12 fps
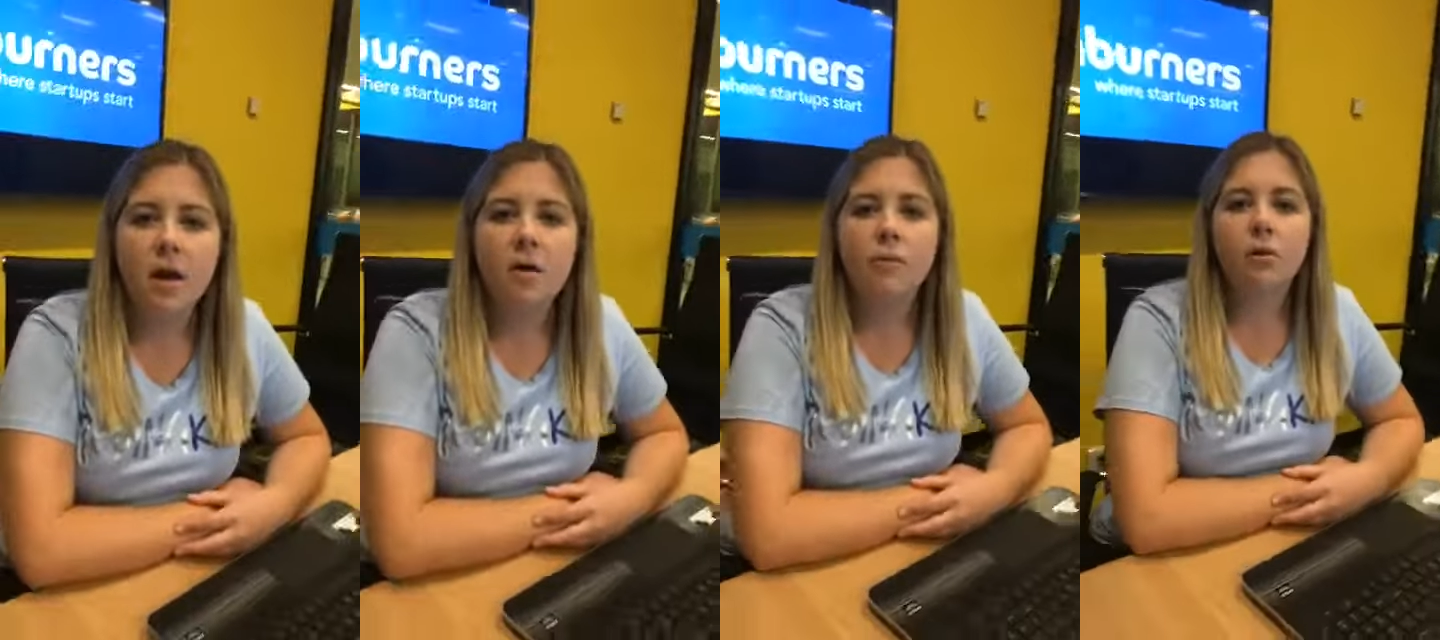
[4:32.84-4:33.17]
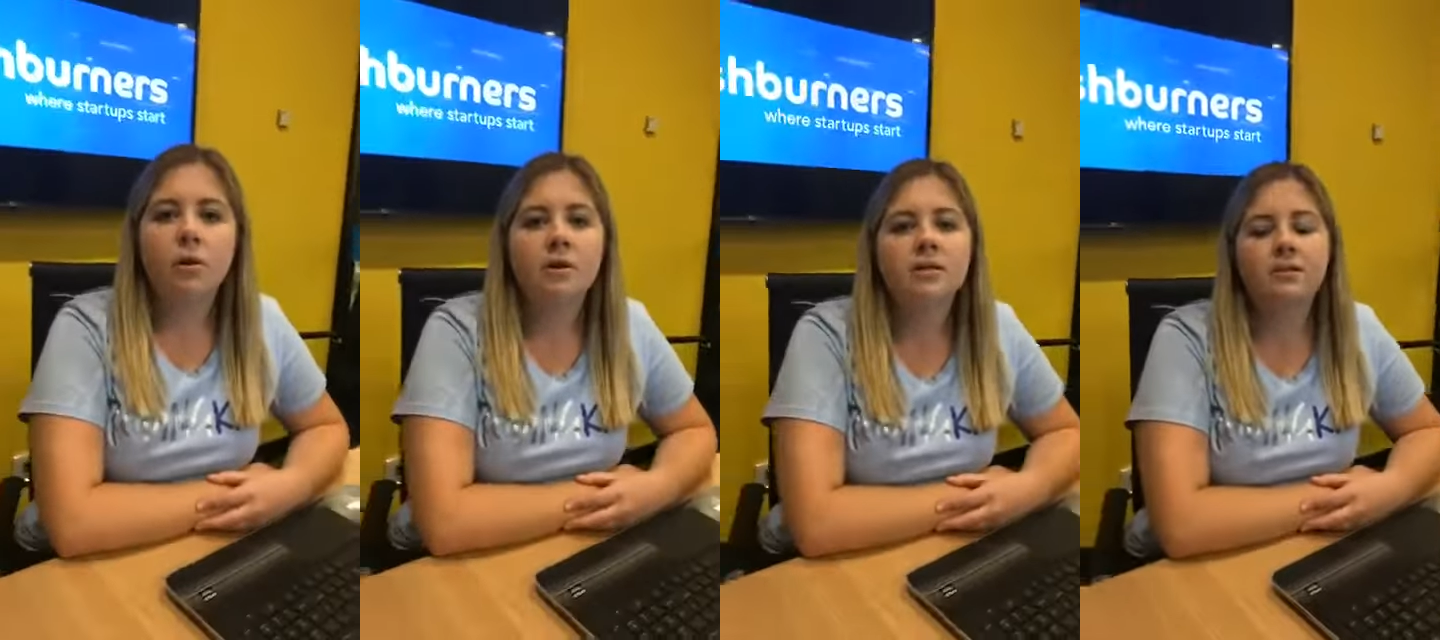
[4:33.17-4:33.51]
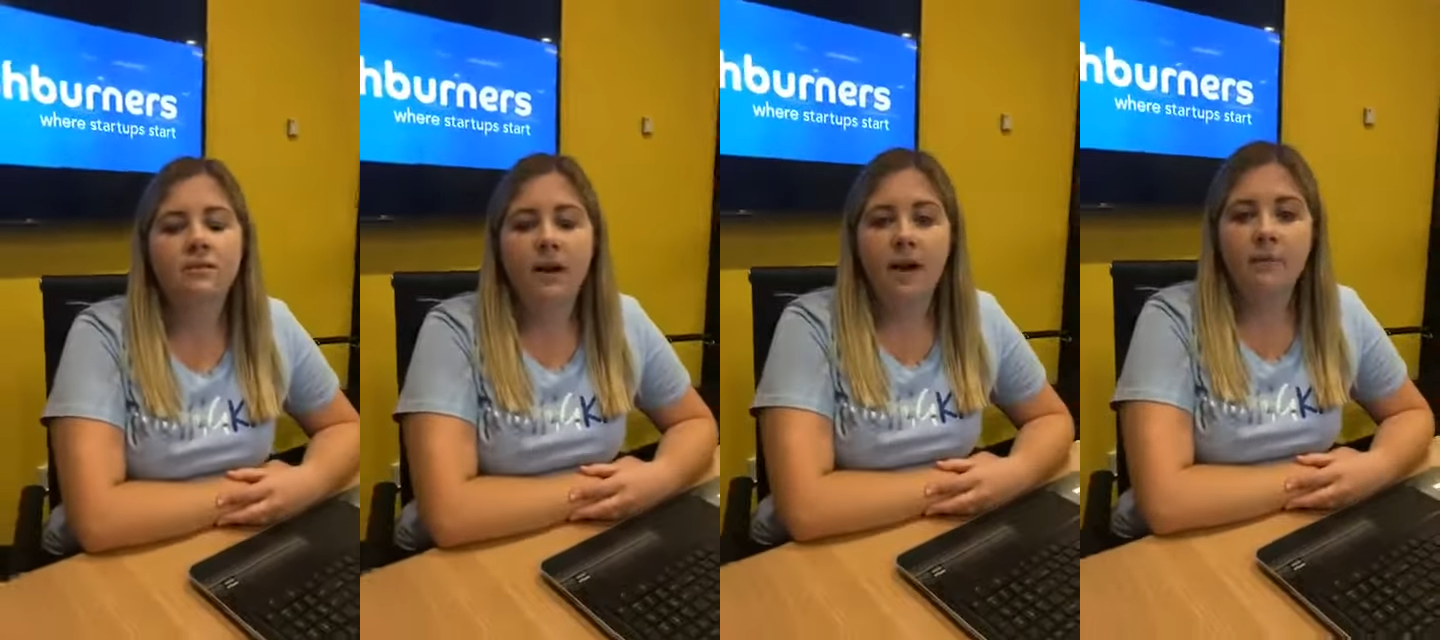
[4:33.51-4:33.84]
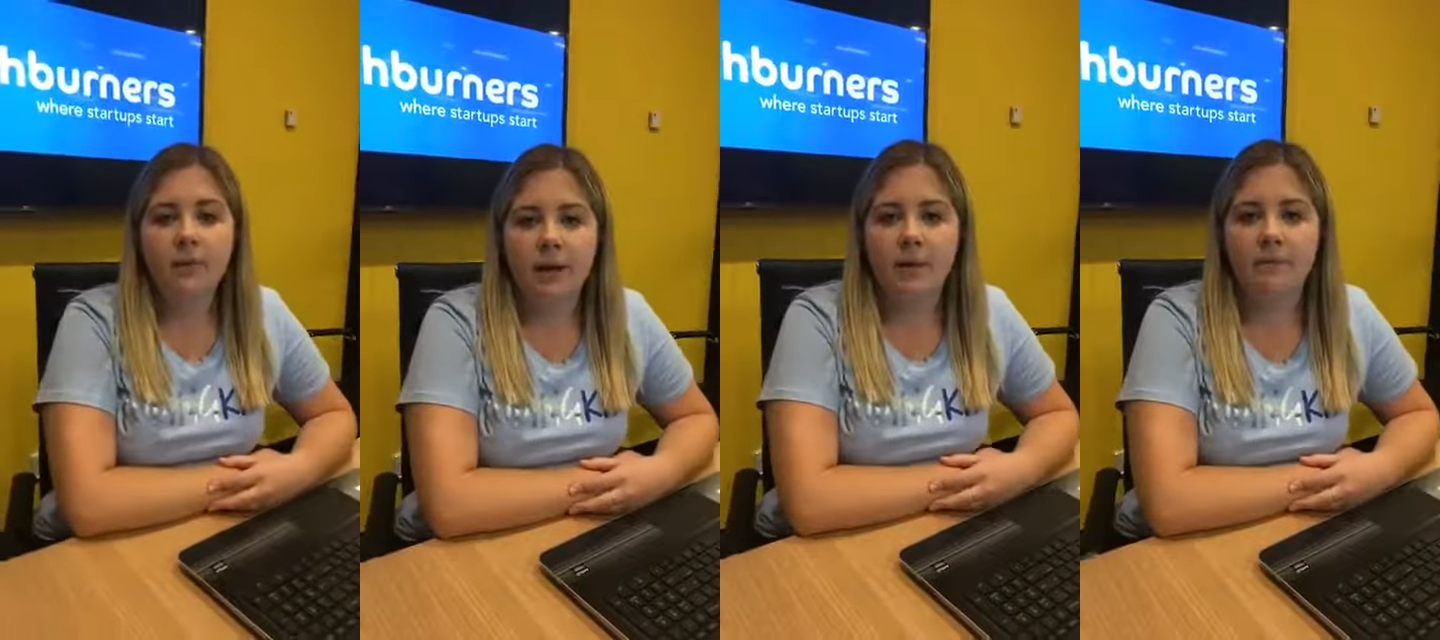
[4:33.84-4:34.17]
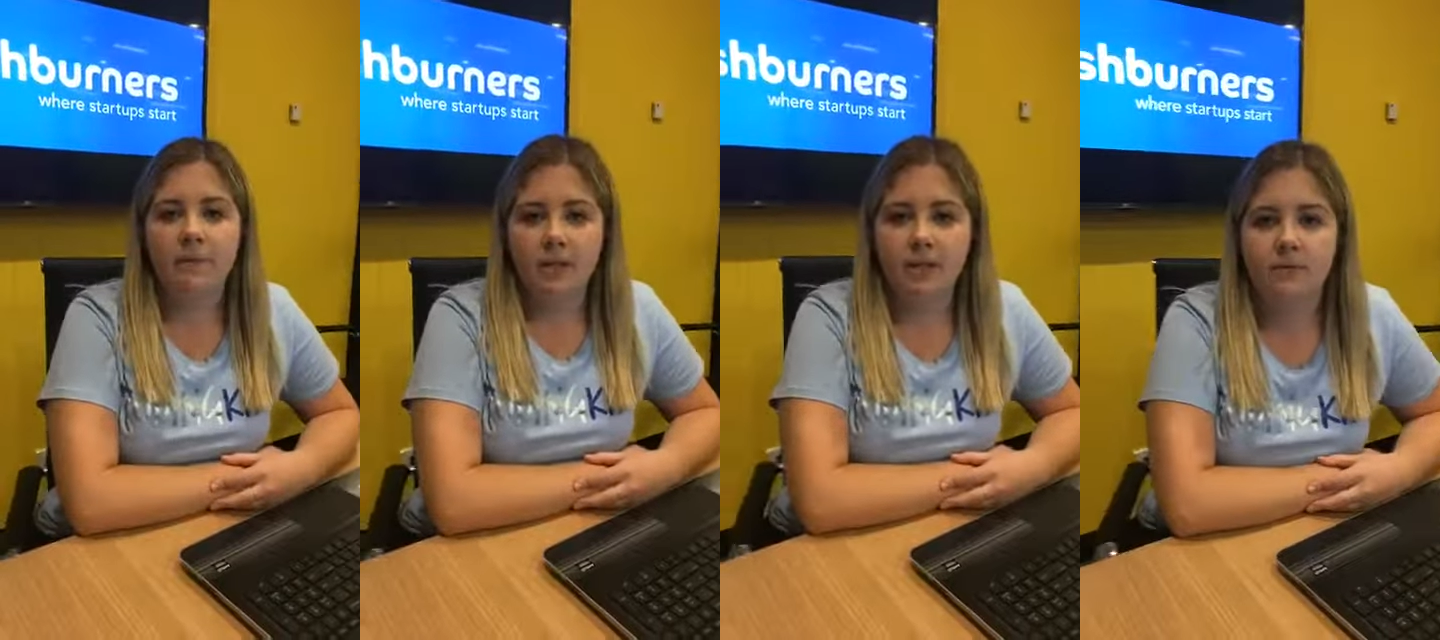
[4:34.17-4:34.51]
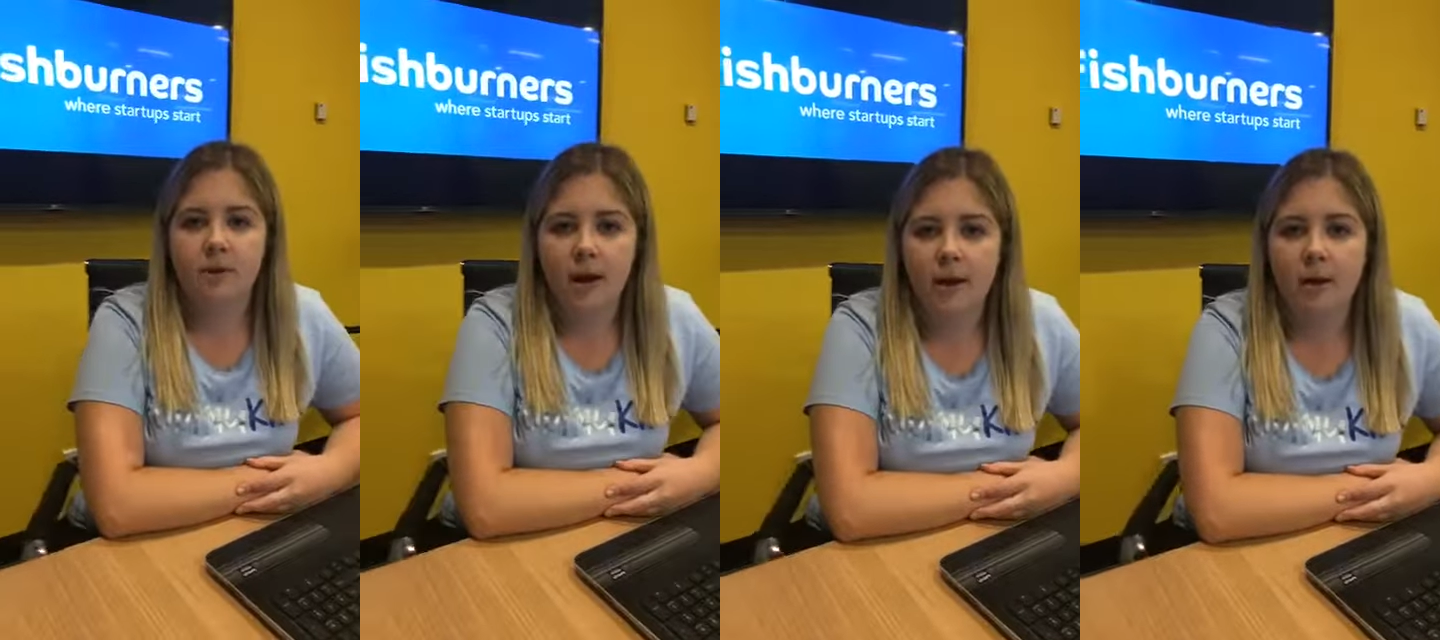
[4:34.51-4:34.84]
will close at 5 p.m. this
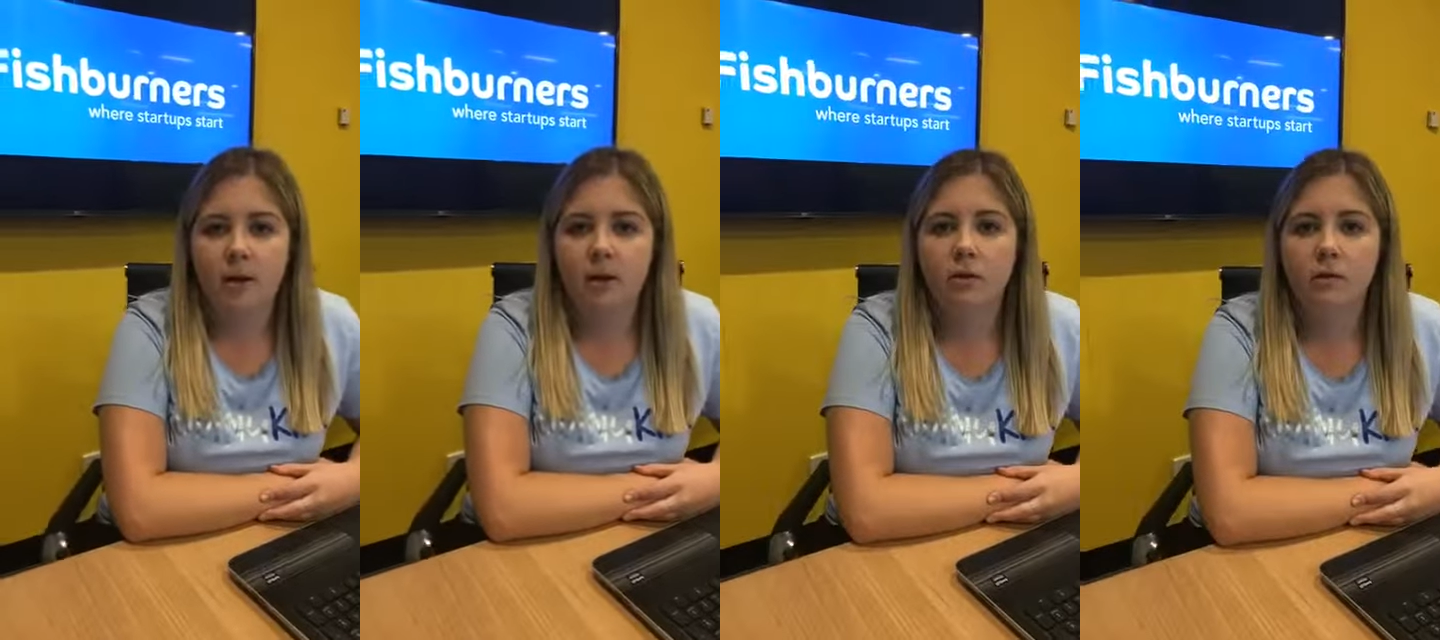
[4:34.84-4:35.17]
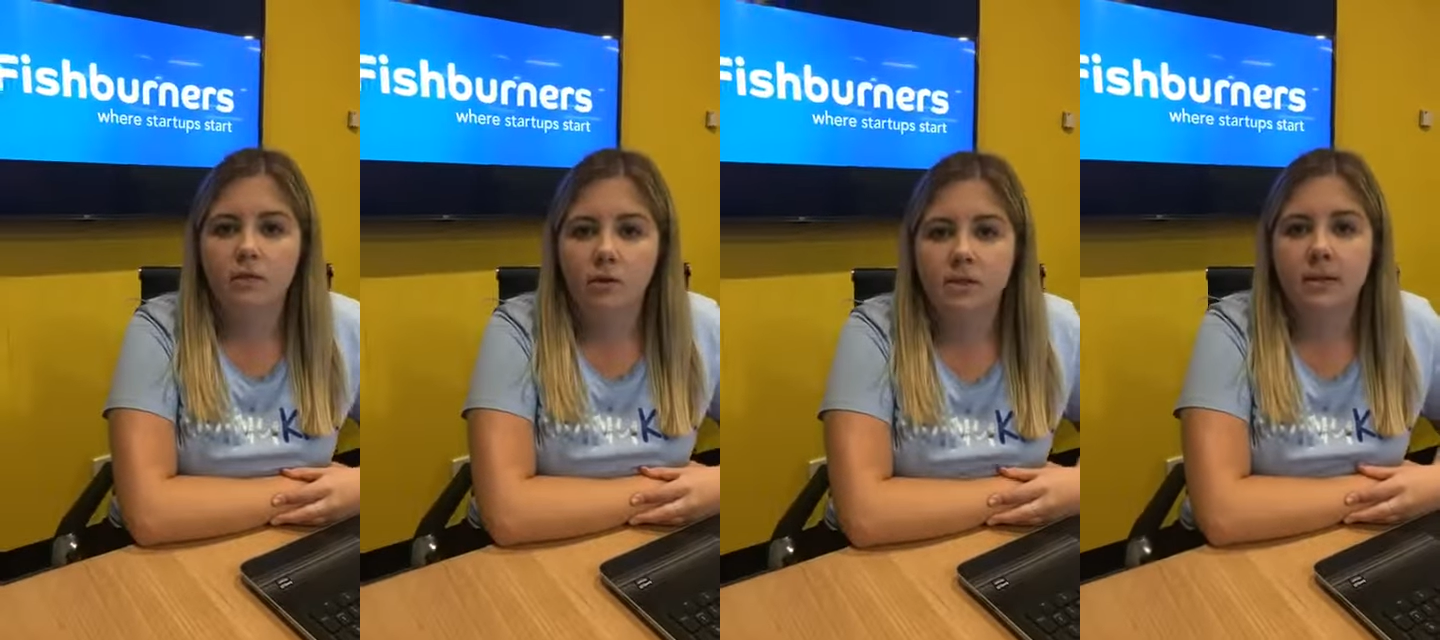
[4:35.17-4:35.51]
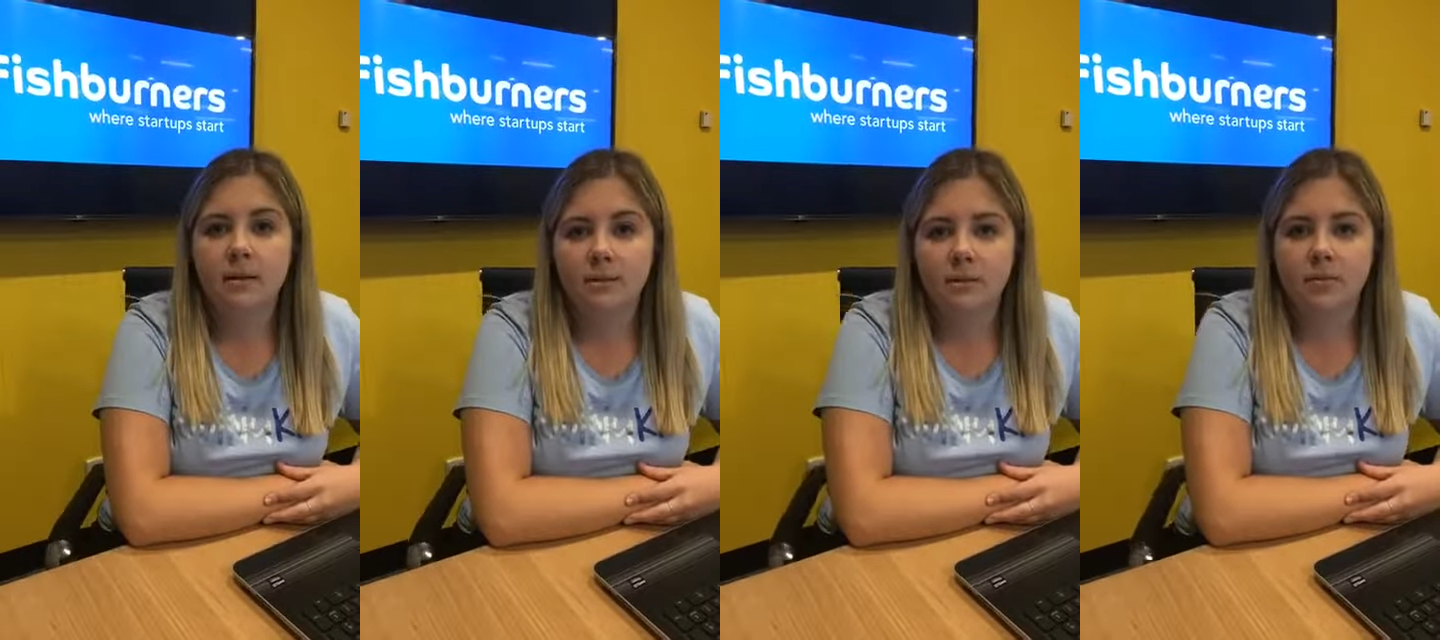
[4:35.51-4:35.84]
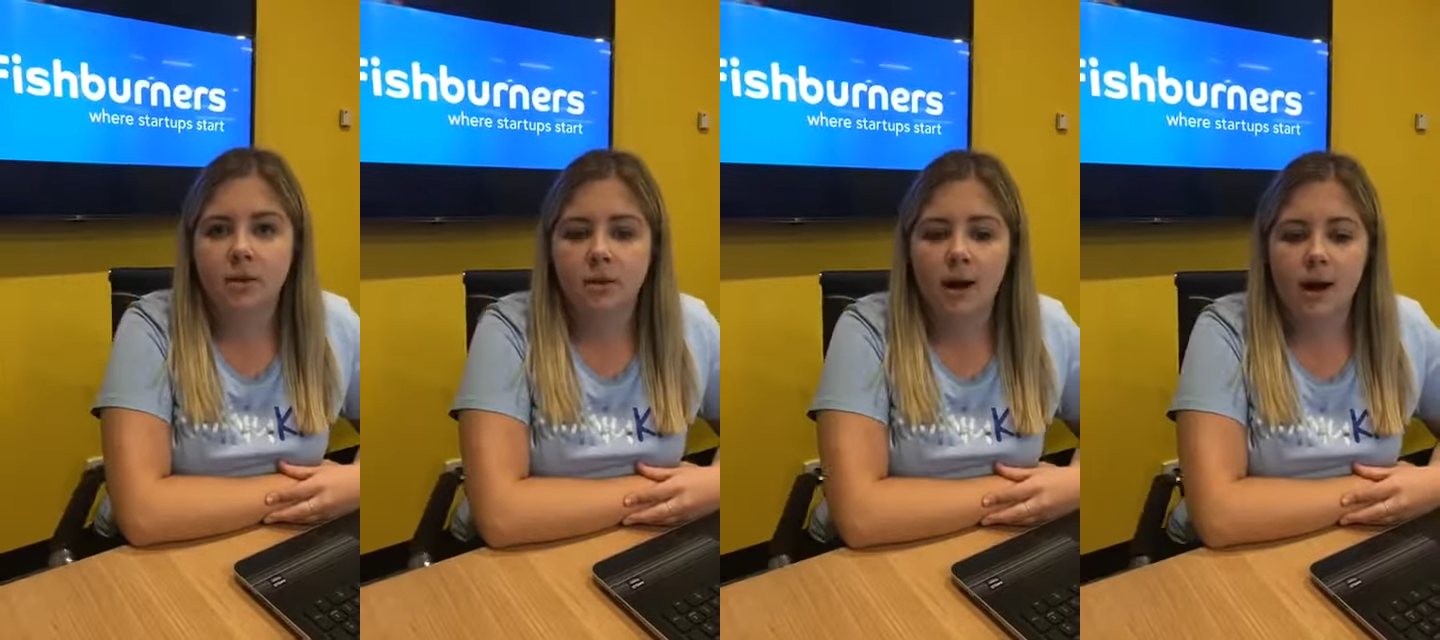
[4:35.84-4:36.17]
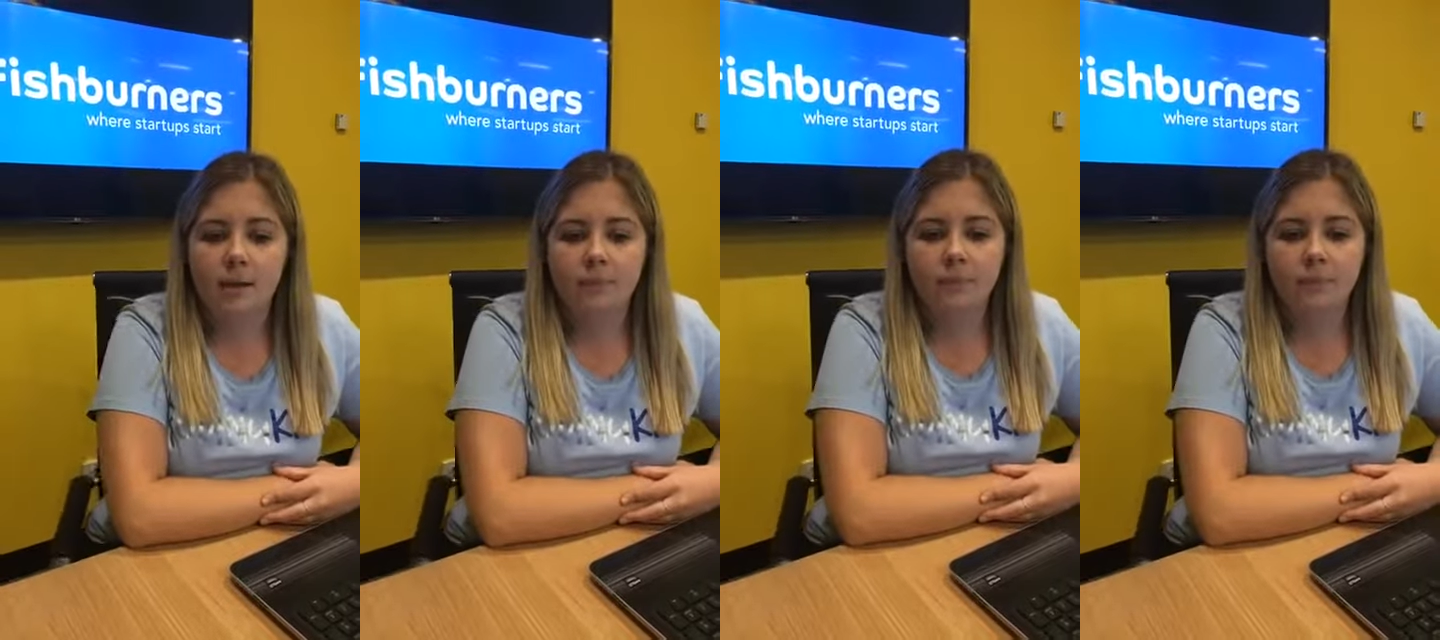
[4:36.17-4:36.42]
Friday, the 14th of July.